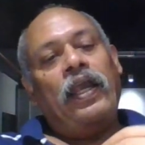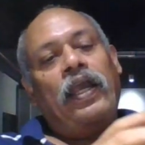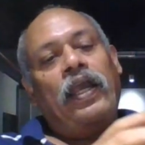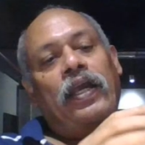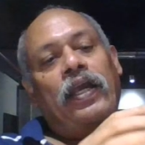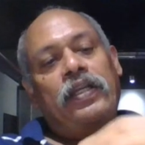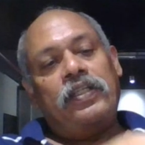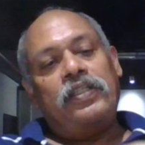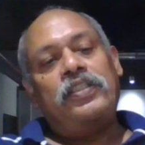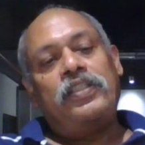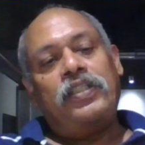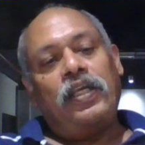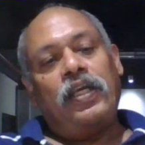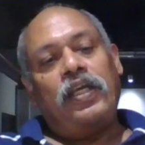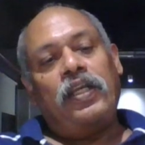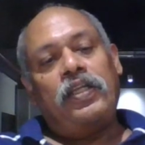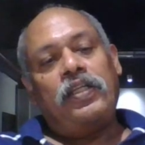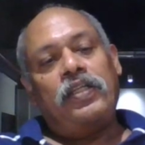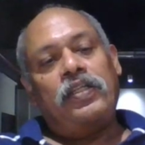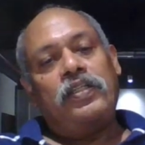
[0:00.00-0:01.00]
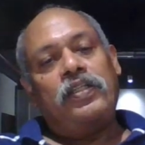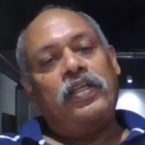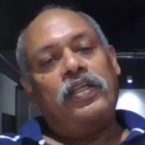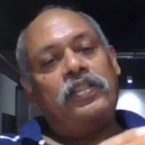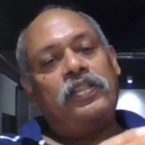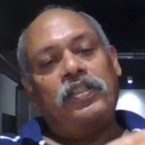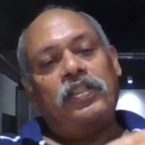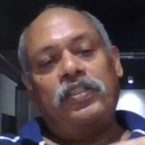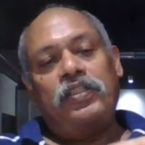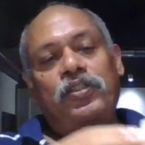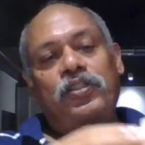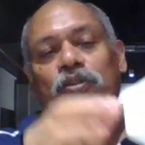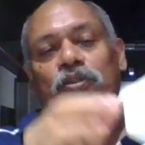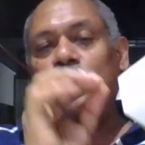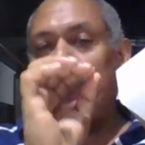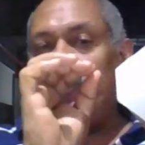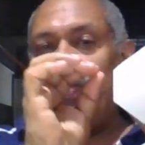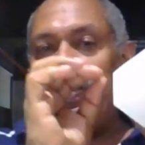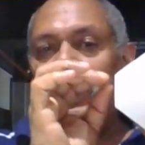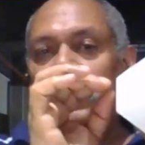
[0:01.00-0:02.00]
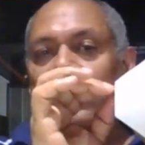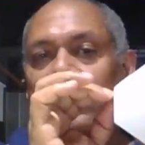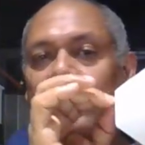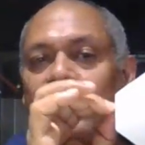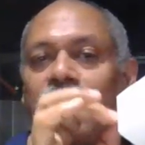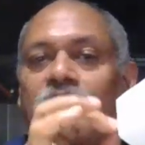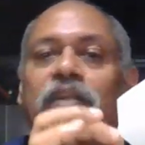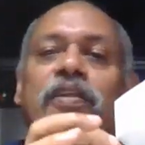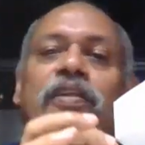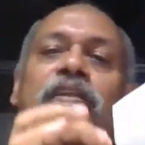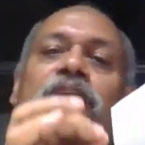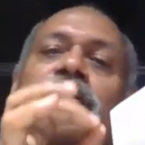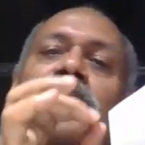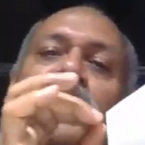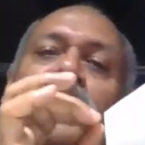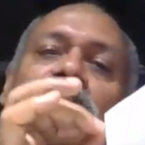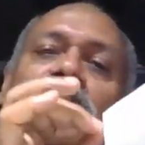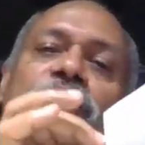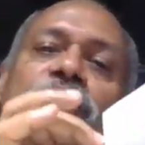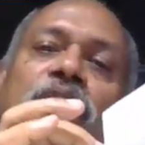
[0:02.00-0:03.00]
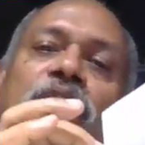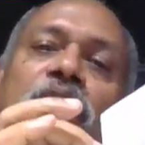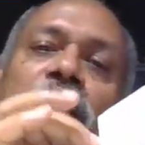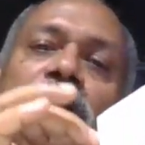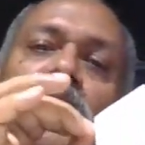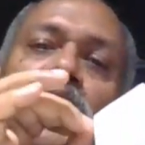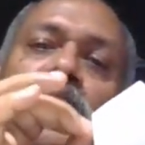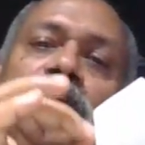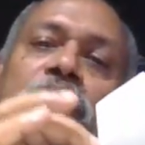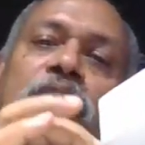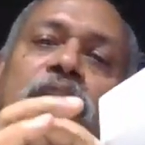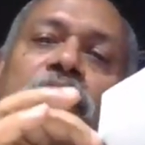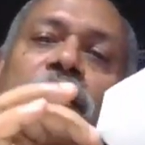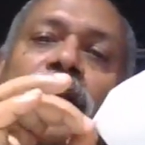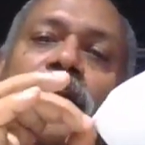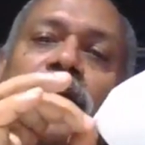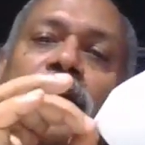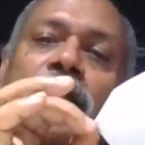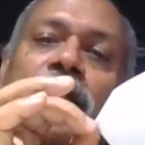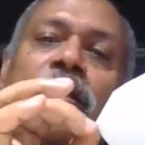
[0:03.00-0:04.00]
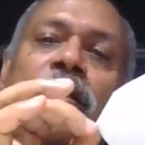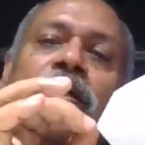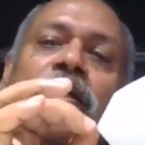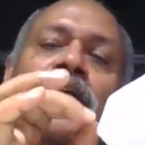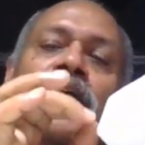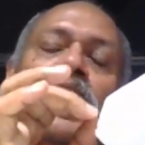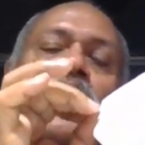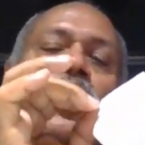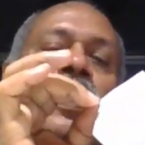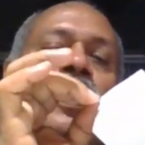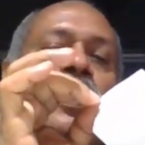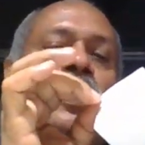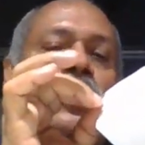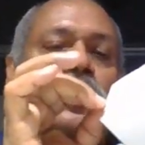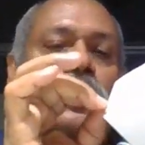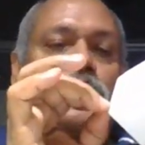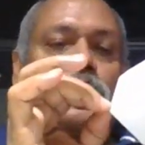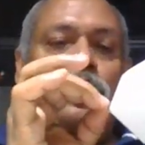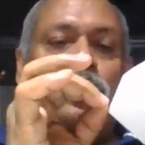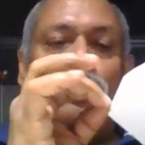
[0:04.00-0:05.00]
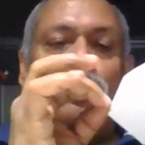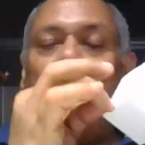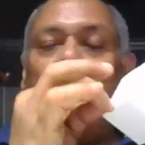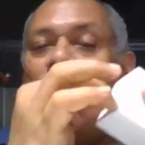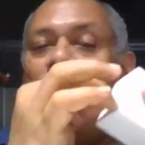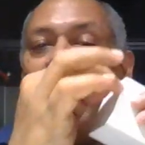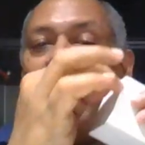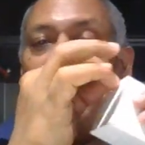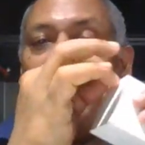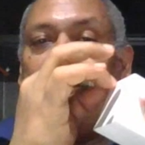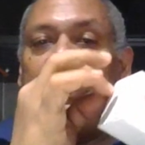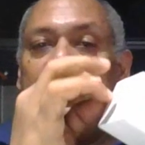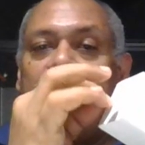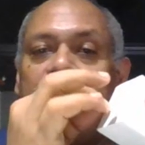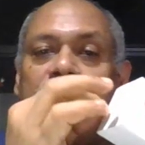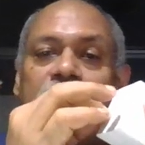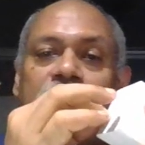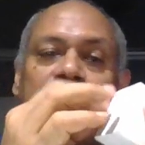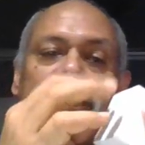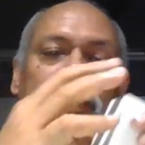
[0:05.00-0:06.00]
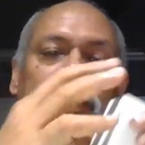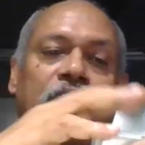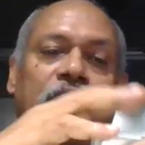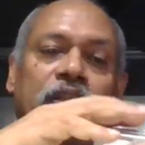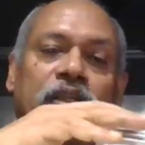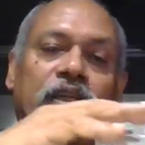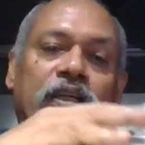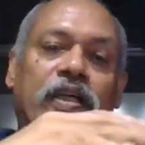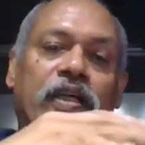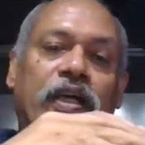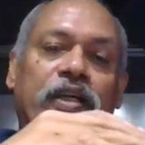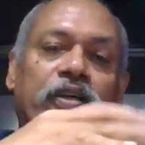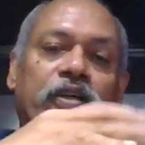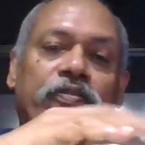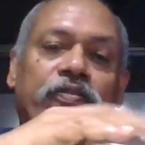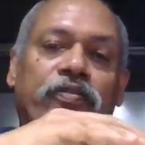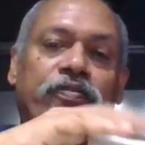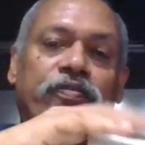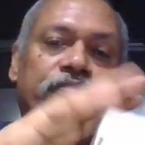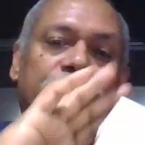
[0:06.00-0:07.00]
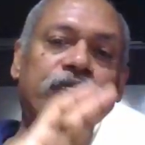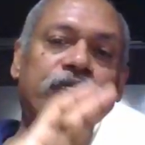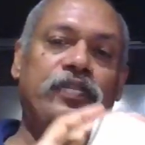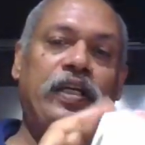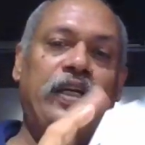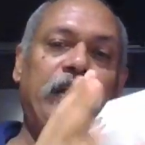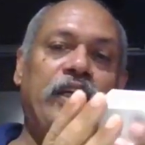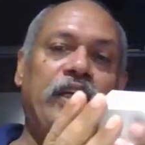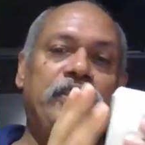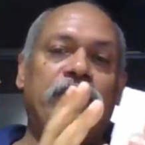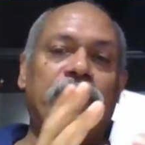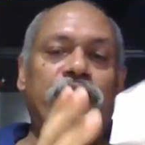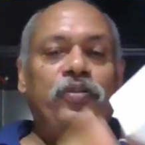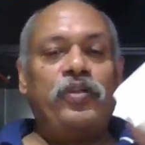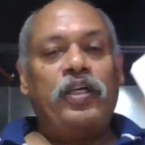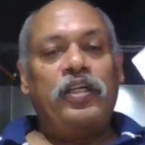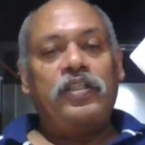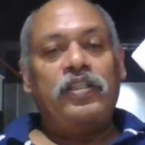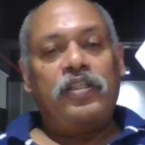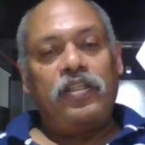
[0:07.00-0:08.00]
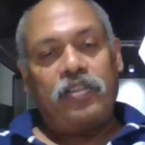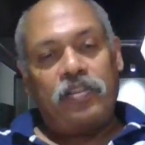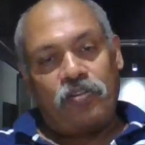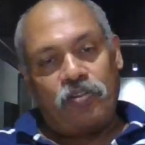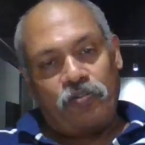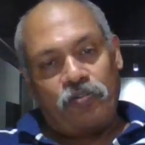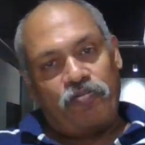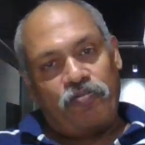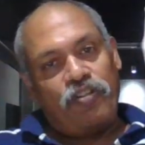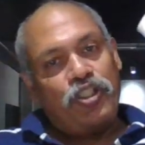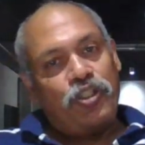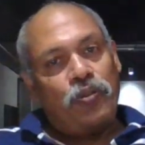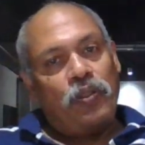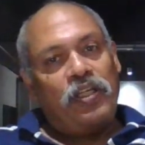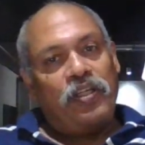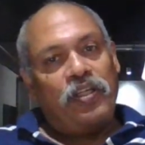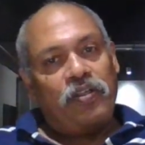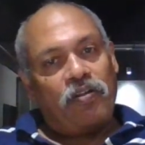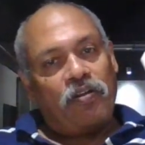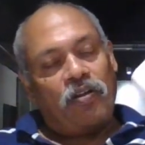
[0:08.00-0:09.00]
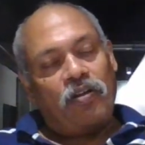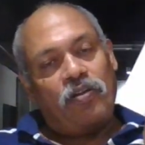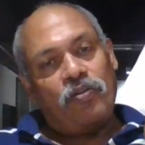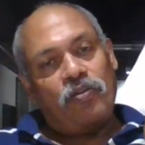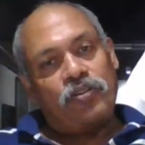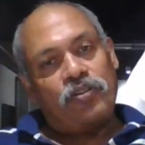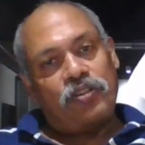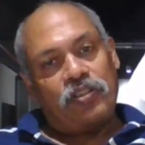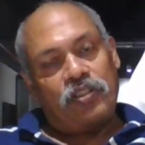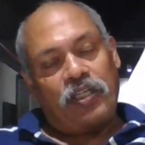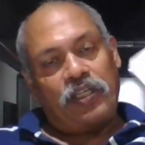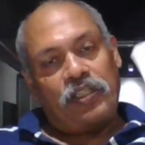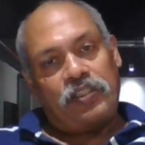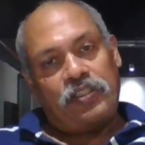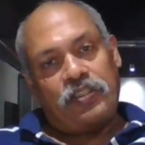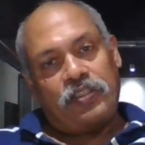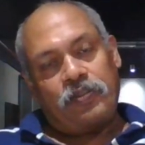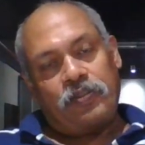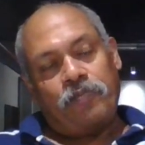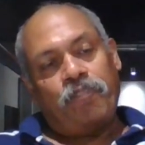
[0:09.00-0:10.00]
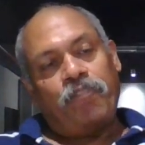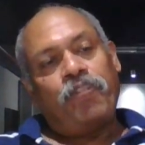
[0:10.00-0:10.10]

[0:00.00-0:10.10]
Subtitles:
And instead, they just use very thin, infinitely thin planes and then kind of attach it together. So visually, it all looks nice.